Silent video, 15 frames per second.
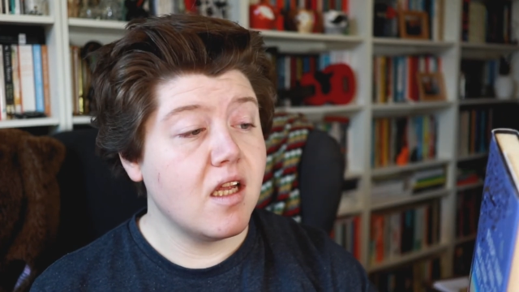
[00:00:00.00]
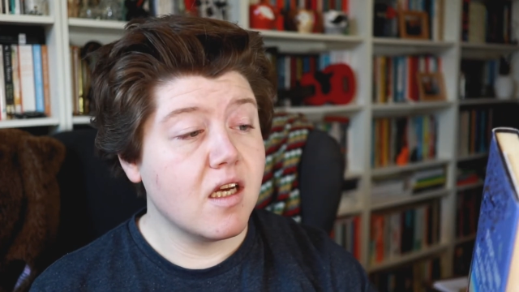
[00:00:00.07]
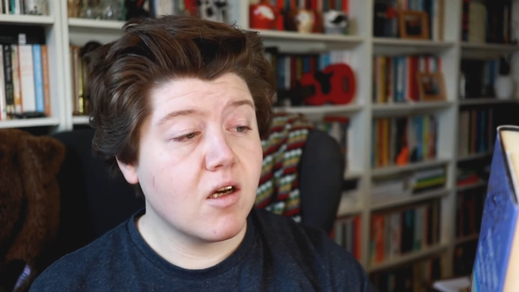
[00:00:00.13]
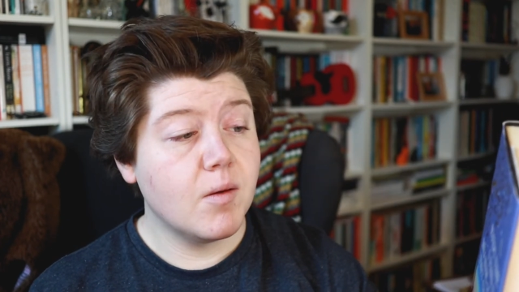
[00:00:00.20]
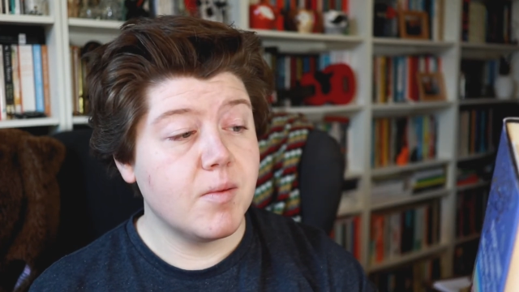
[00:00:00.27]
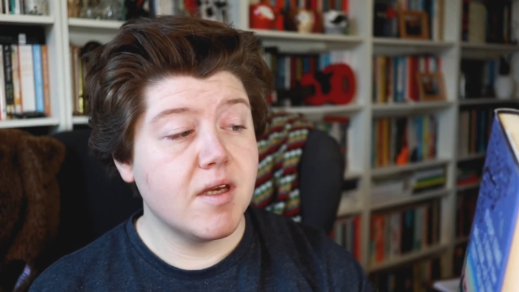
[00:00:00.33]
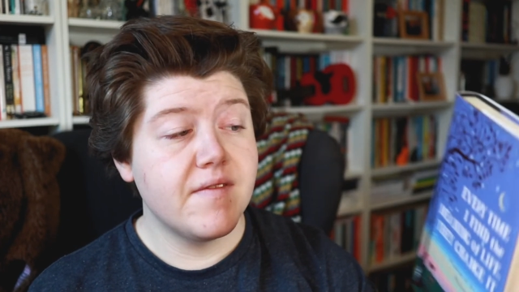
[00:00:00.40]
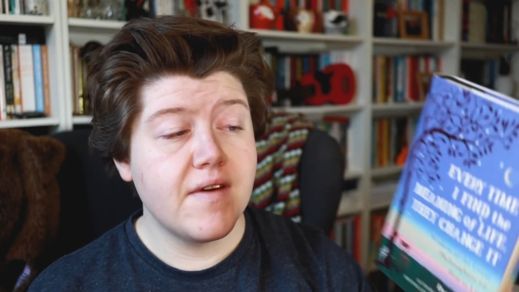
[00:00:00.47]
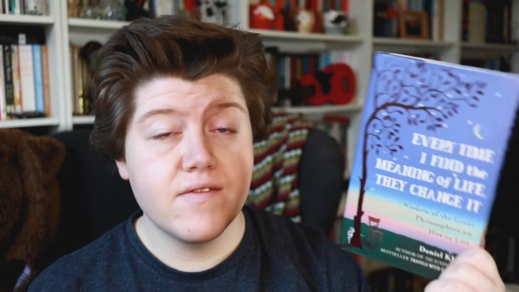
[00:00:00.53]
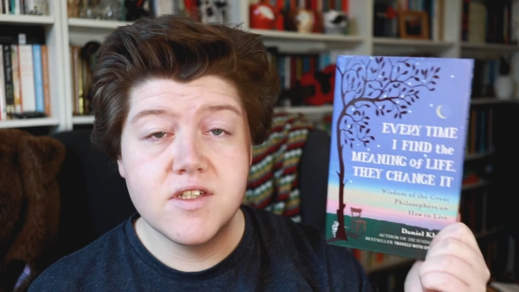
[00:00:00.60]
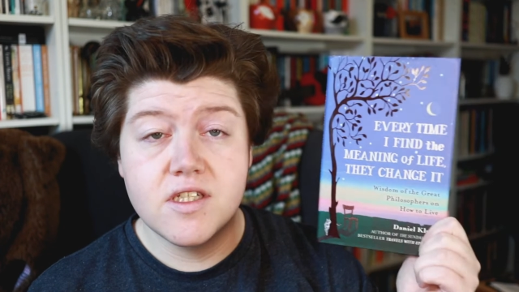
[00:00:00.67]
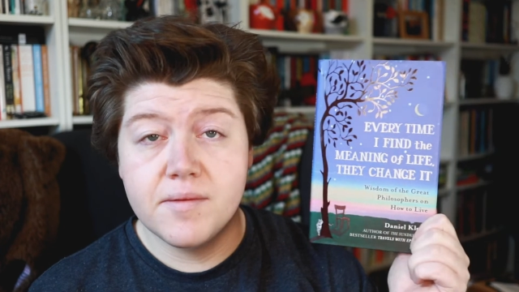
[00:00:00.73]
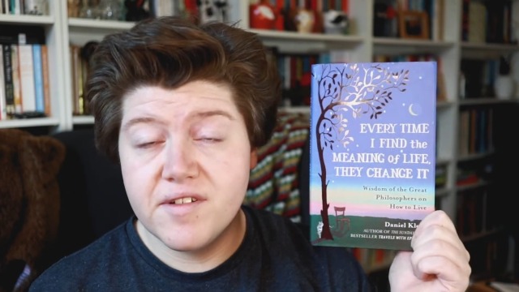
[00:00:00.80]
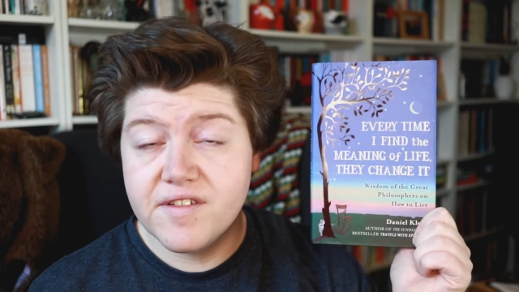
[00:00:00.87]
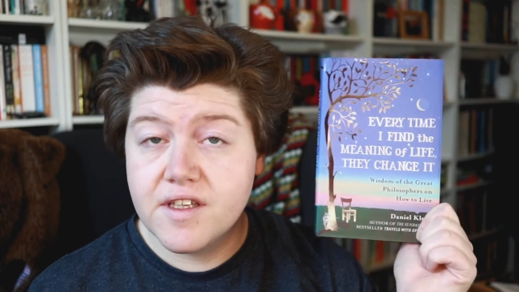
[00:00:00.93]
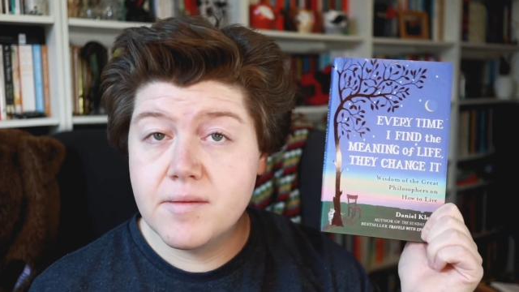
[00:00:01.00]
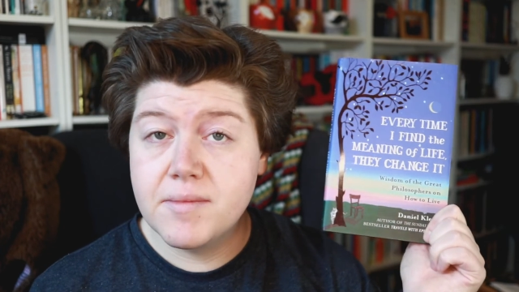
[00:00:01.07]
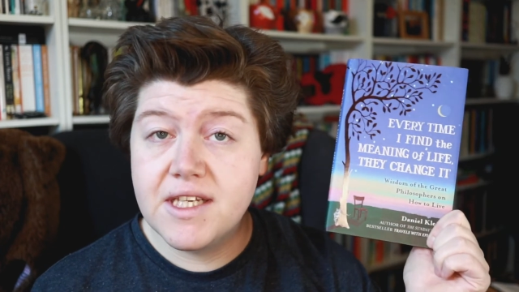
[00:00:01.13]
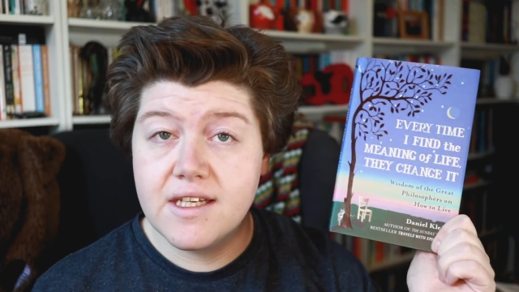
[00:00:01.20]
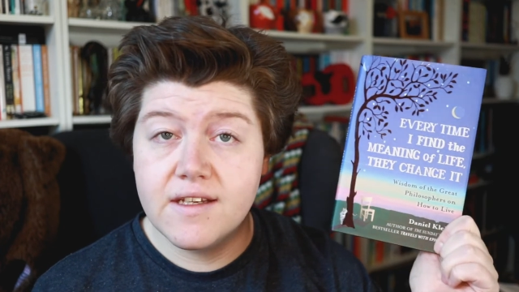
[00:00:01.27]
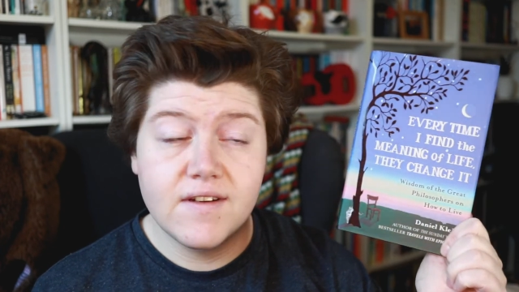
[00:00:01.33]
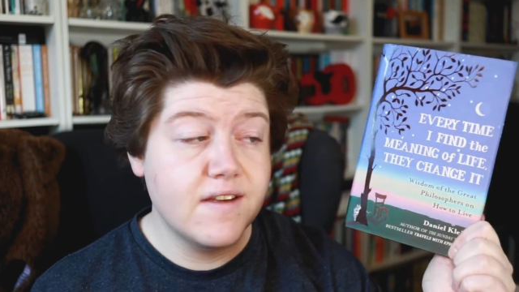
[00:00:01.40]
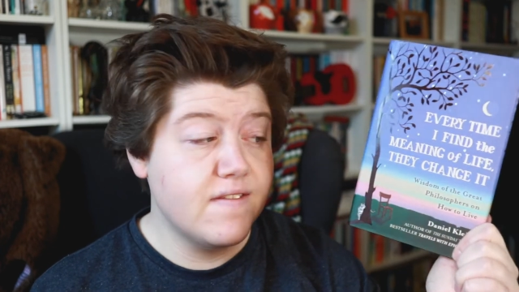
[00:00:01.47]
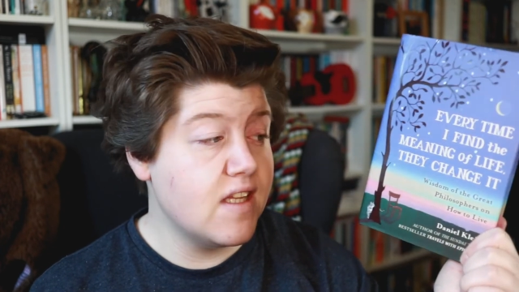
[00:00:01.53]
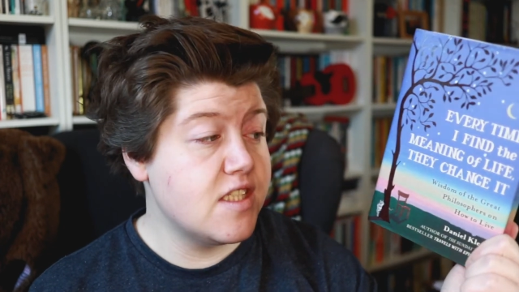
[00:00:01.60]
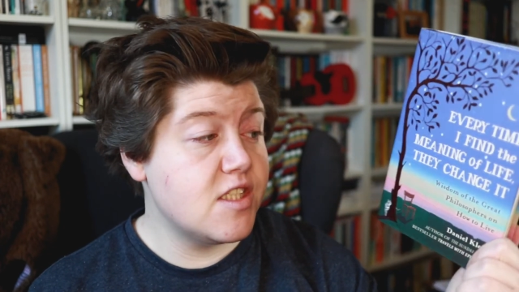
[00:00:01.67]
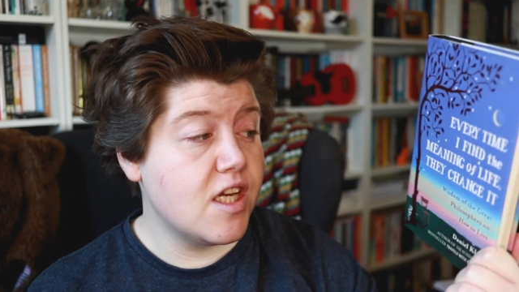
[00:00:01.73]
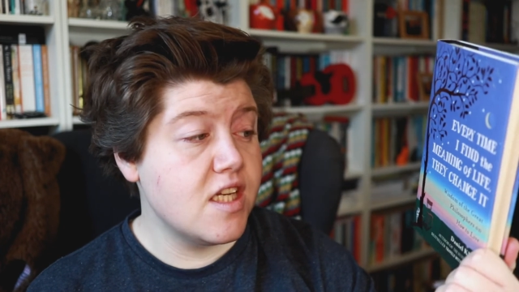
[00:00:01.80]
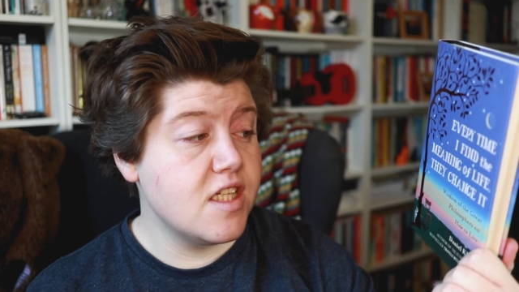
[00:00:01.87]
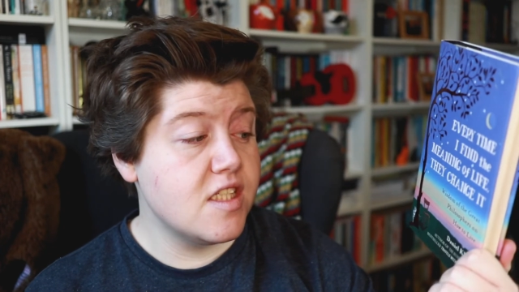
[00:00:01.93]
a copy of Every Time I Find the Meaning of Life, They
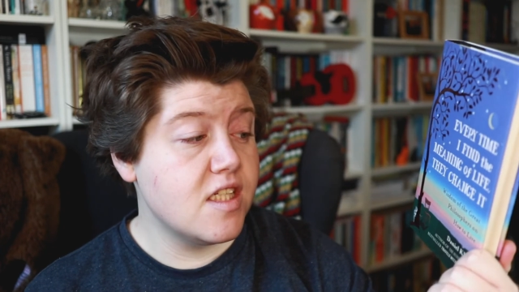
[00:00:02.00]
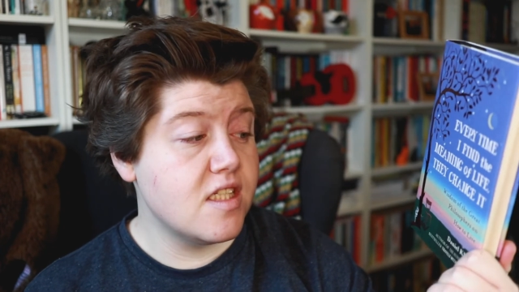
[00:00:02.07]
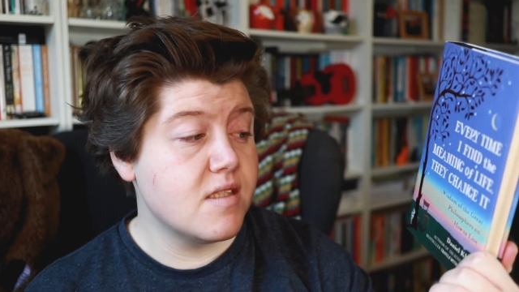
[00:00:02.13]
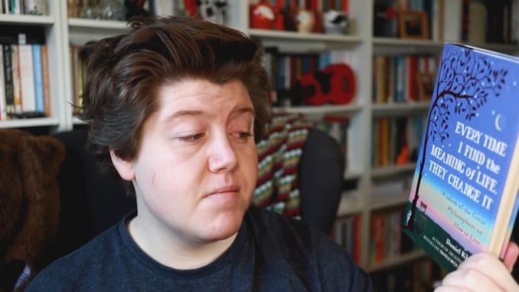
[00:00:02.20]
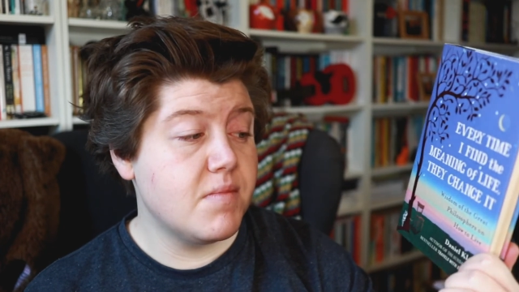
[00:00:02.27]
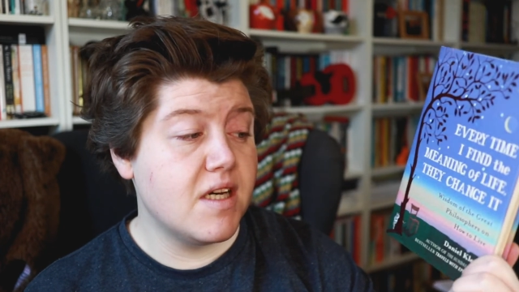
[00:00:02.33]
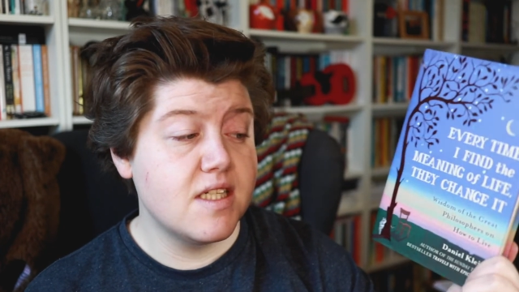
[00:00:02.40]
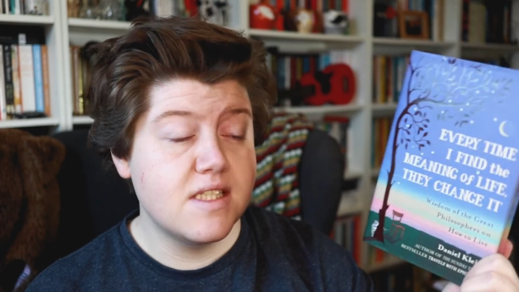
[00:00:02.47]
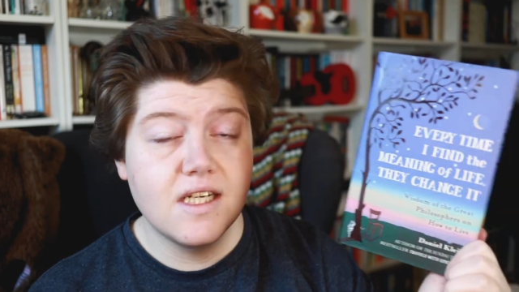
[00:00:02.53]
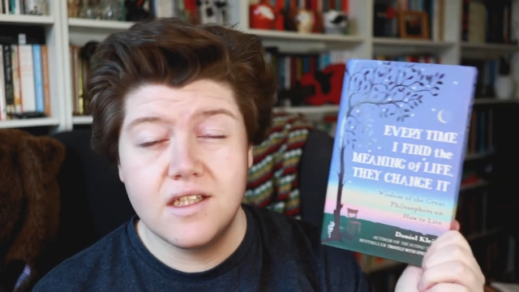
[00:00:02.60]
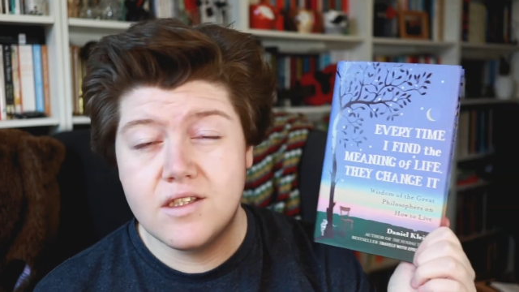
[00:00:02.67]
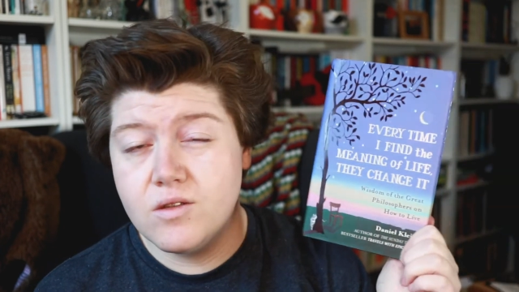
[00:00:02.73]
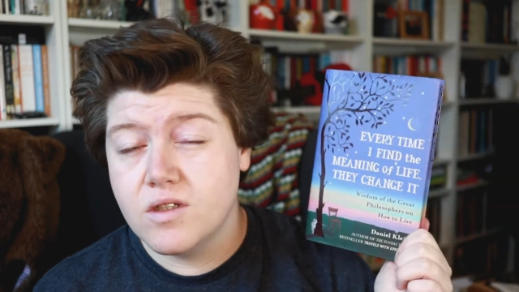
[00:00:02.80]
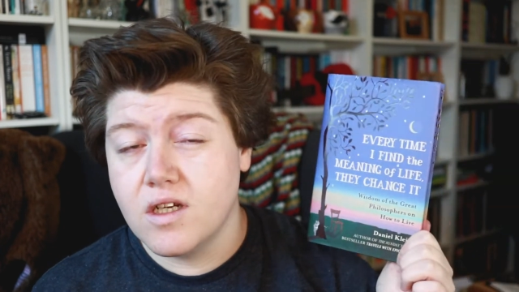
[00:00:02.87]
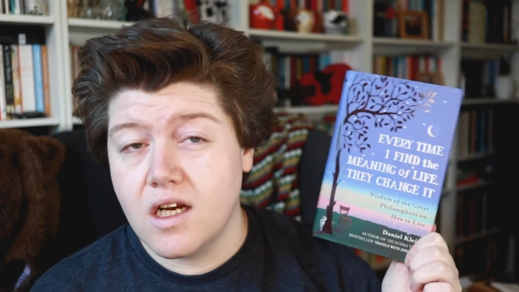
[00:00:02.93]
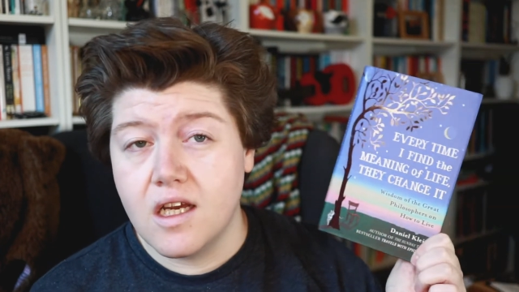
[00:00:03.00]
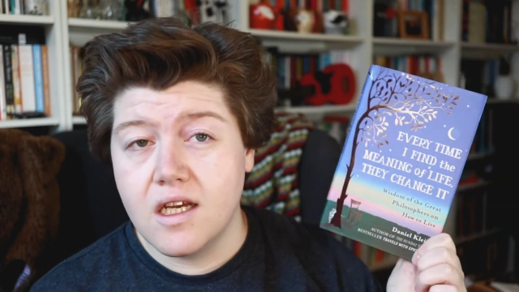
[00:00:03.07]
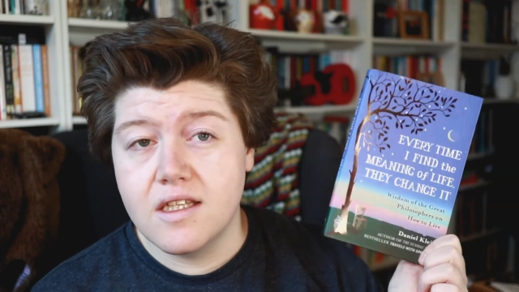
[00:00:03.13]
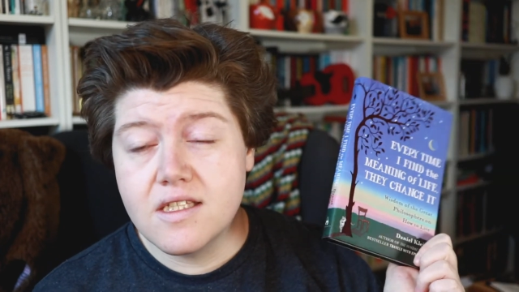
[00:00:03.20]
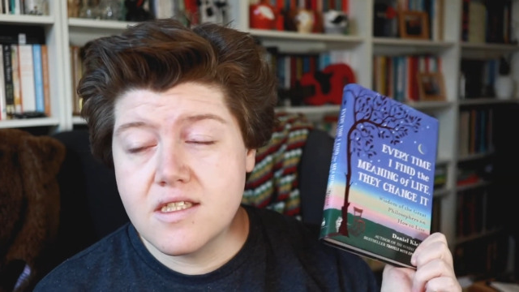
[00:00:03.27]
Change It by Daniel Klein.